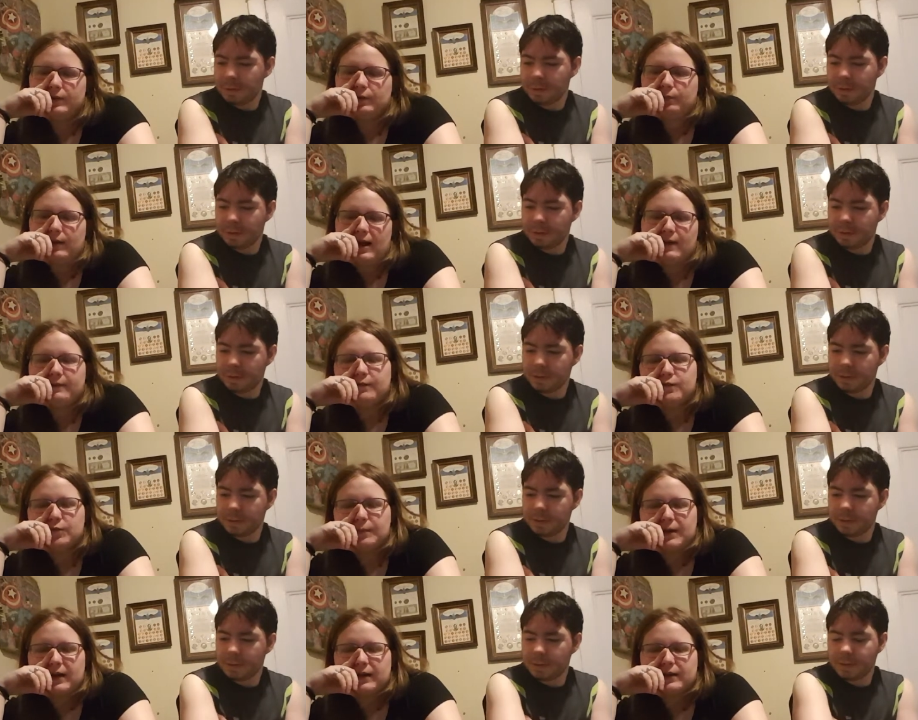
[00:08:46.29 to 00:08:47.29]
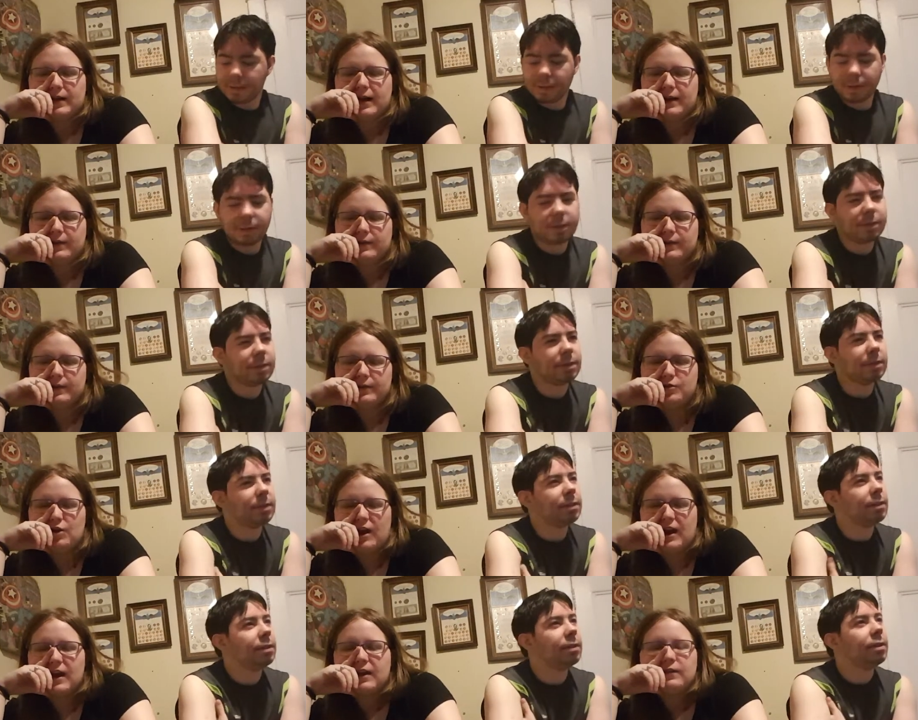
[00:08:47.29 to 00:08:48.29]
Speaker 1: the ref, Drew McIntyre, and
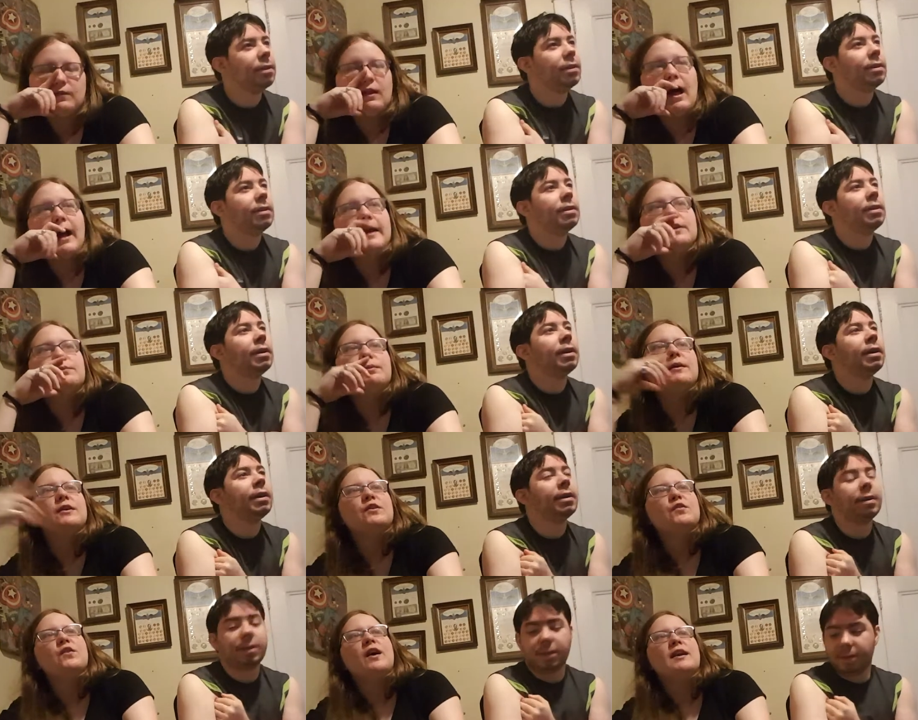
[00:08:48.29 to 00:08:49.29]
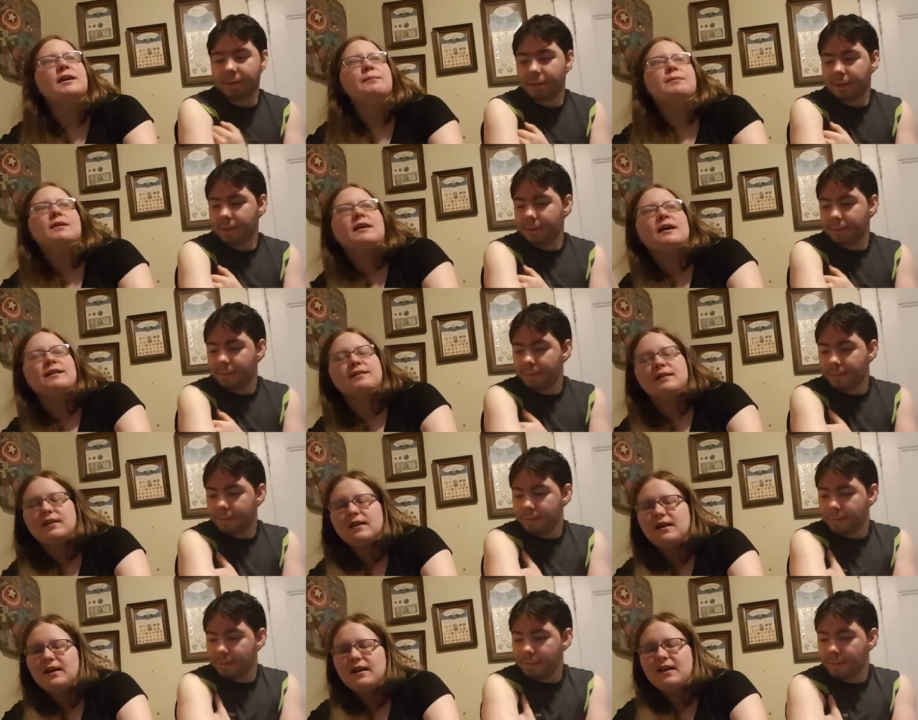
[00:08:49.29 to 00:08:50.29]
Shane lies. But it's funny, because
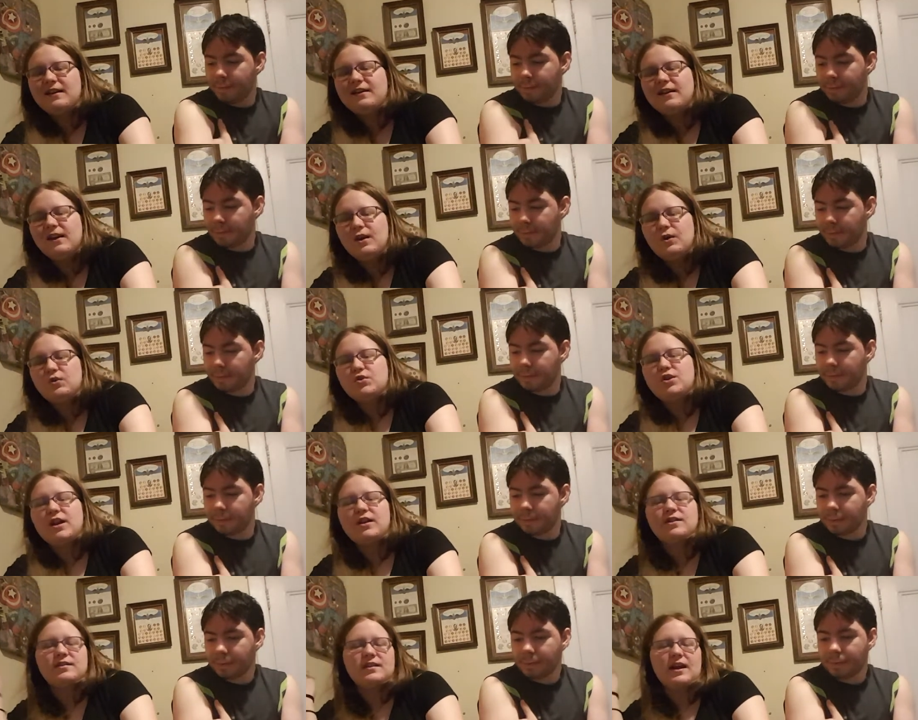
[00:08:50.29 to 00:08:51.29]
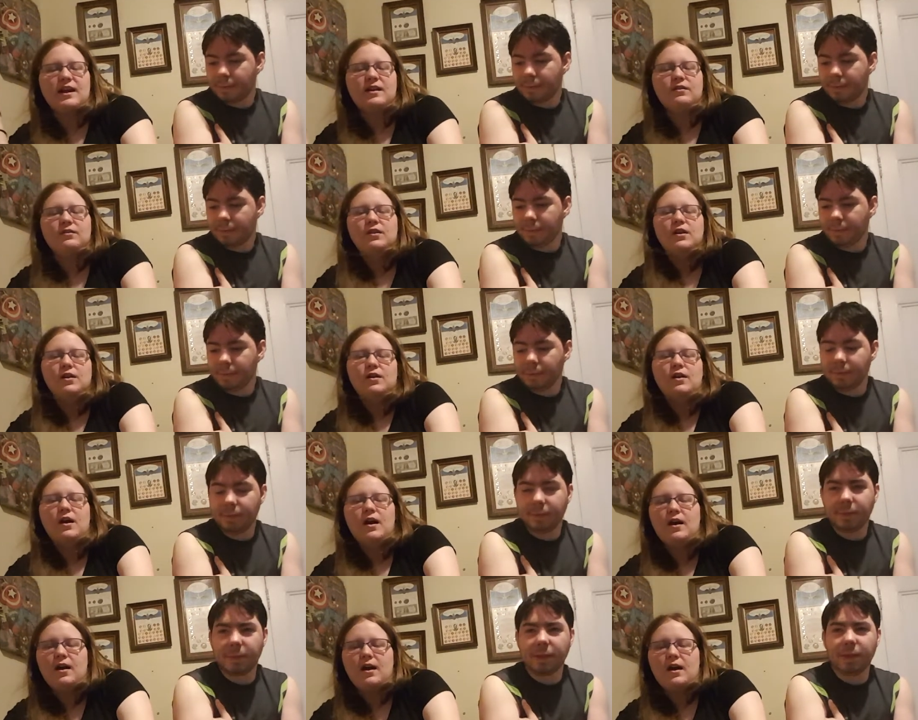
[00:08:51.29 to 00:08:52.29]
Shane's saying...
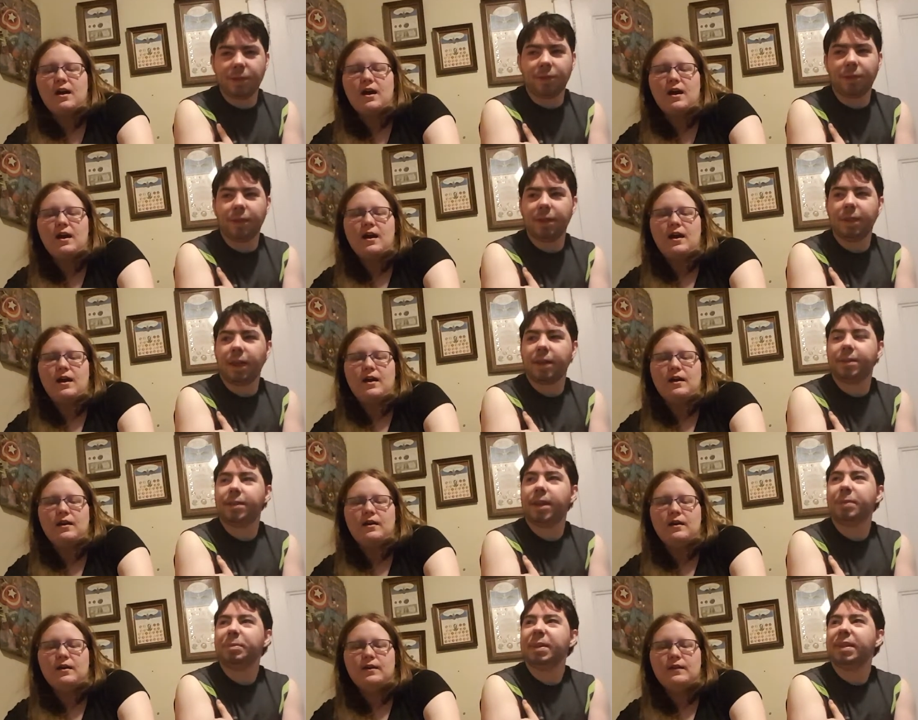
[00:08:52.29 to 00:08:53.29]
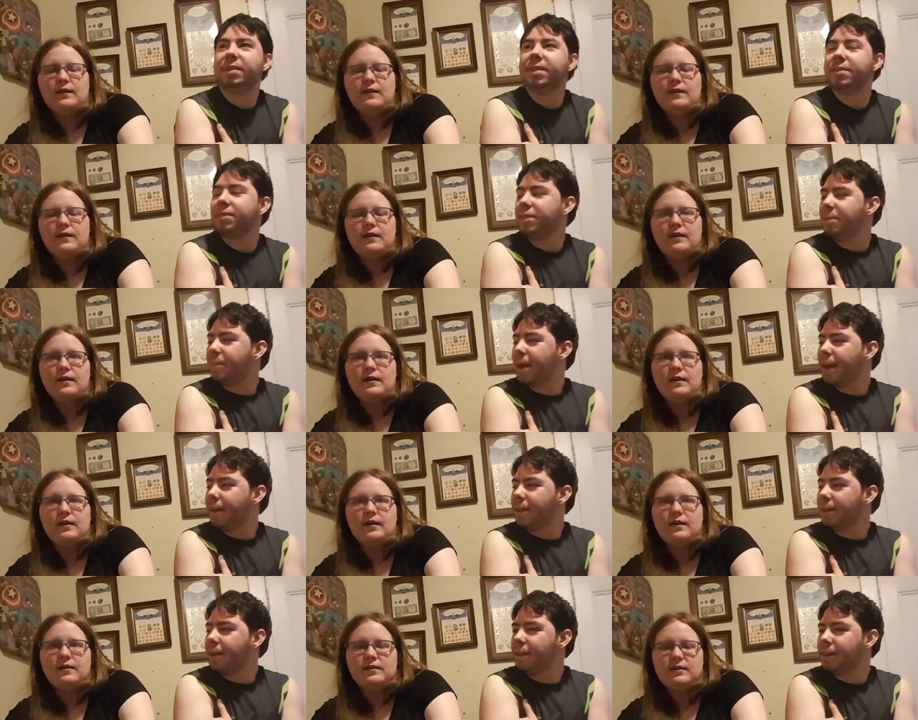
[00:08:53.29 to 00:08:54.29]
Speaker 2: There's only like ten minutes left of the mat.
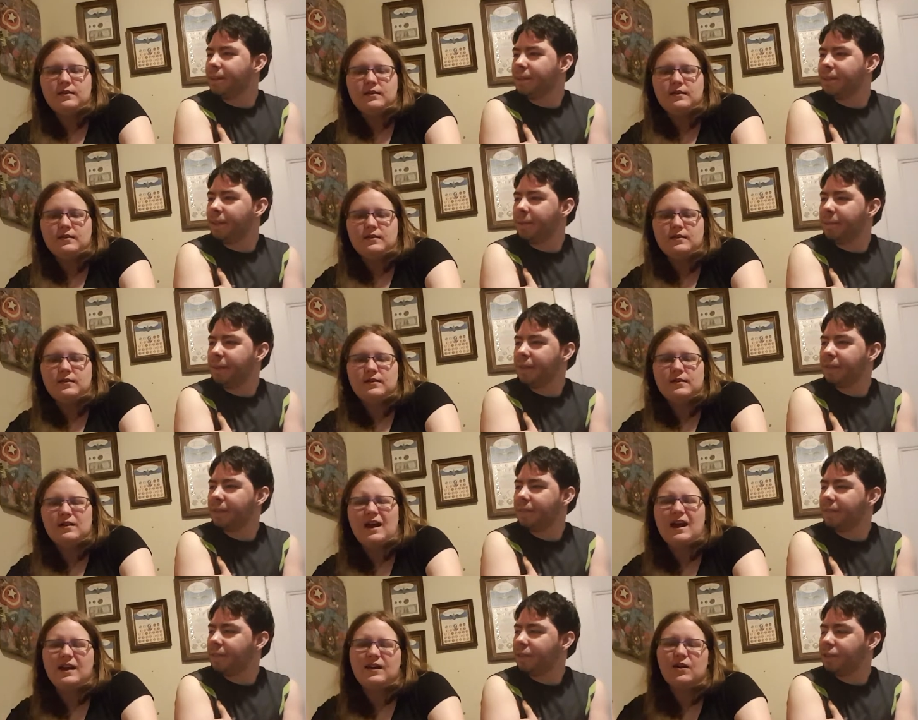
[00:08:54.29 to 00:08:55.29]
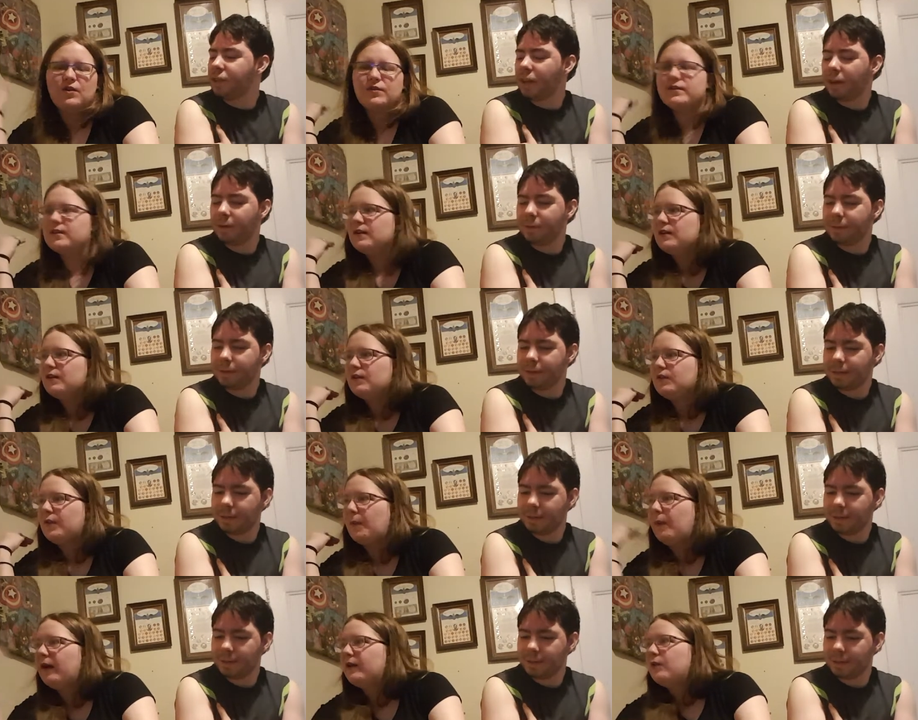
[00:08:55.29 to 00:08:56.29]
Uh, ten minutes
Speaker 1: left yeah, of the goes, show. The
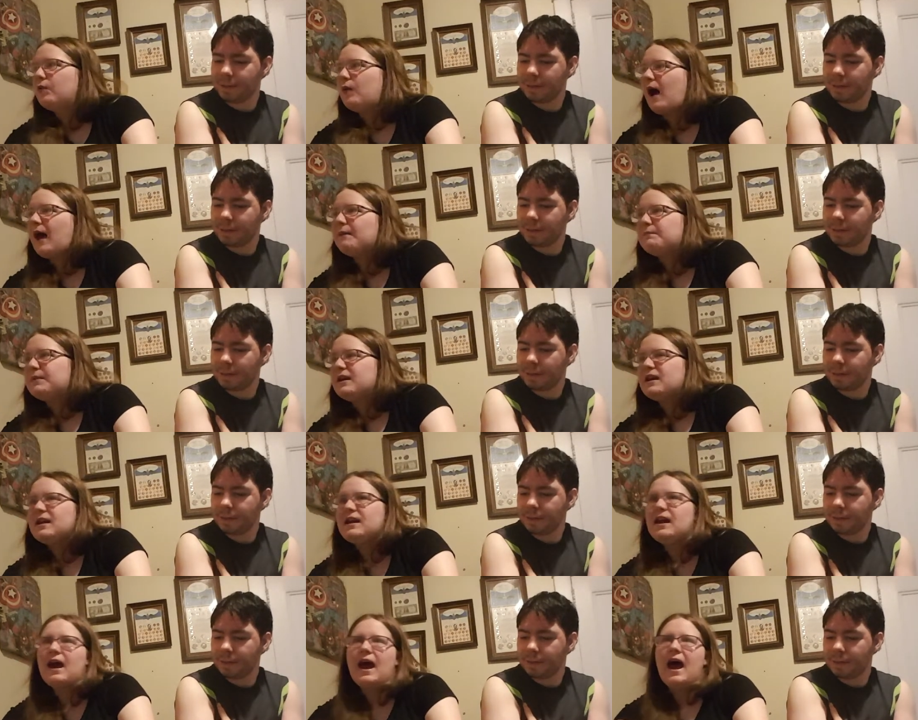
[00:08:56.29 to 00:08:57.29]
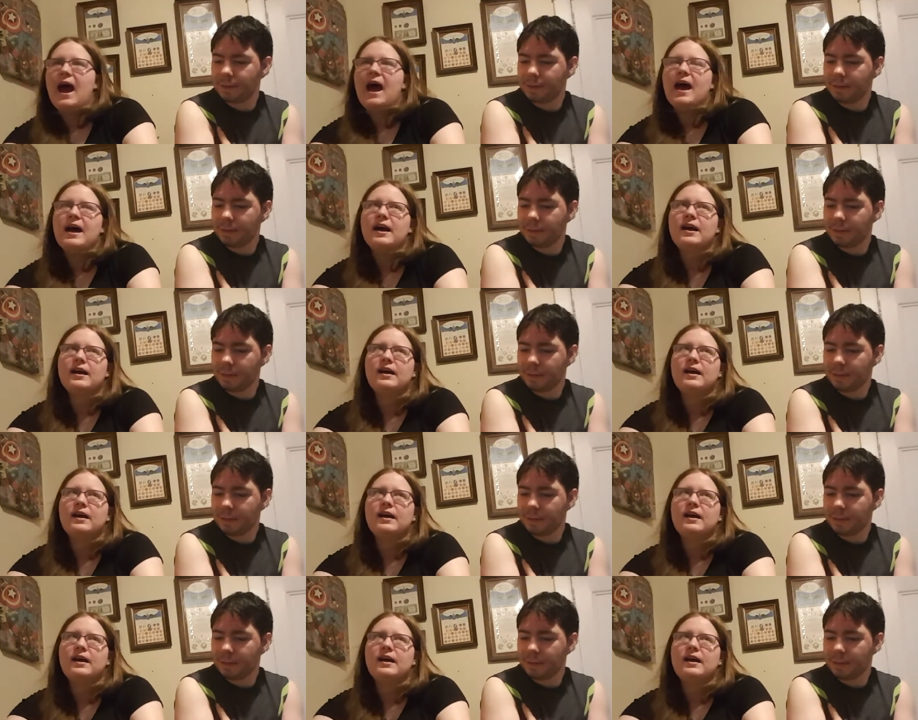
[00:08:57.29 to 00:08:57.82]
one who I beat at